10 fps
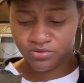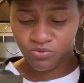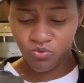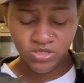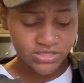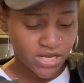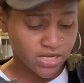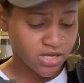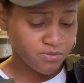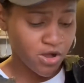once I
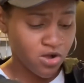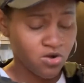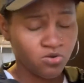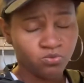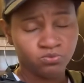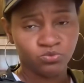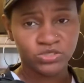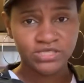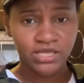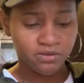come home,
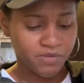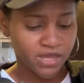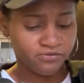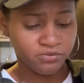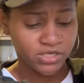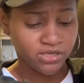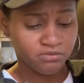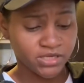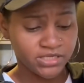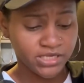once I get back from getting
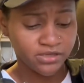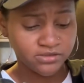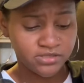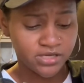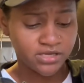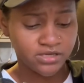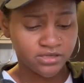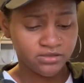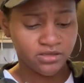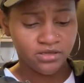my nails
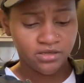done,